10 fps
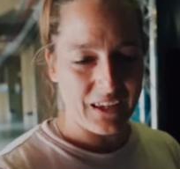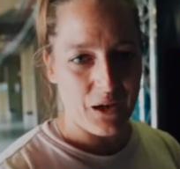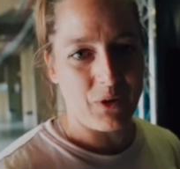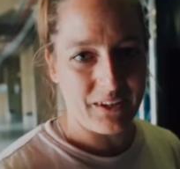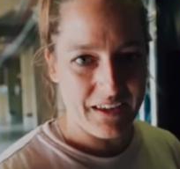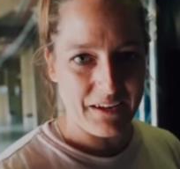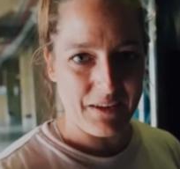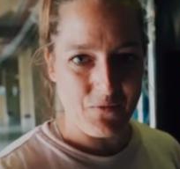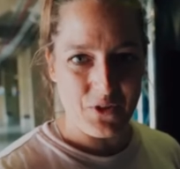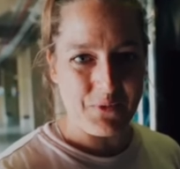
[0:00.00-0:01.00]
never use
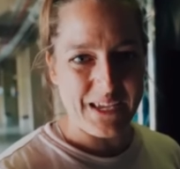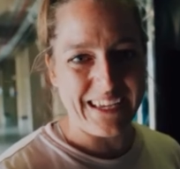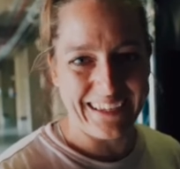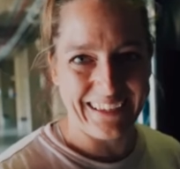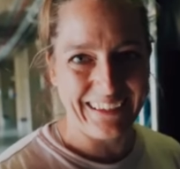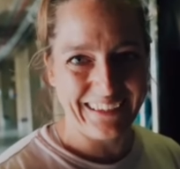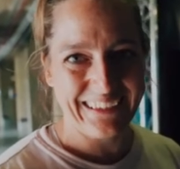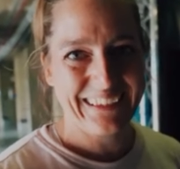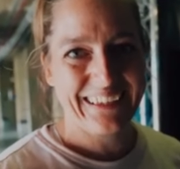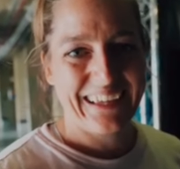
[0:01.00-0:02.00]
another one.
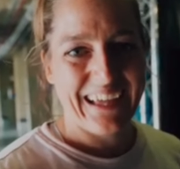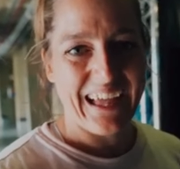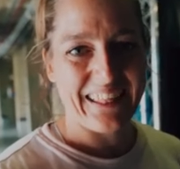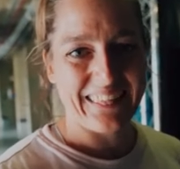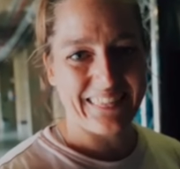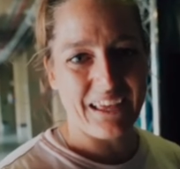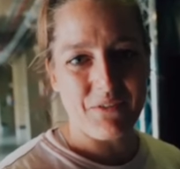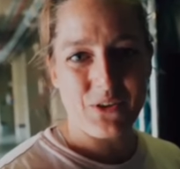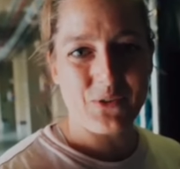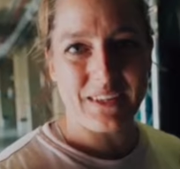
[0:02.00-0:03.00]
And as
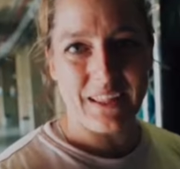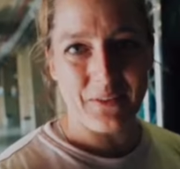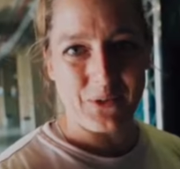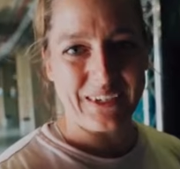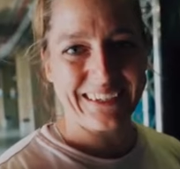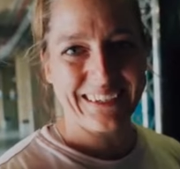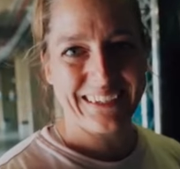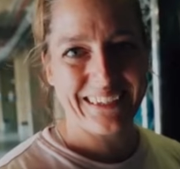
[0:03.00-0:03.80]
always with Velites,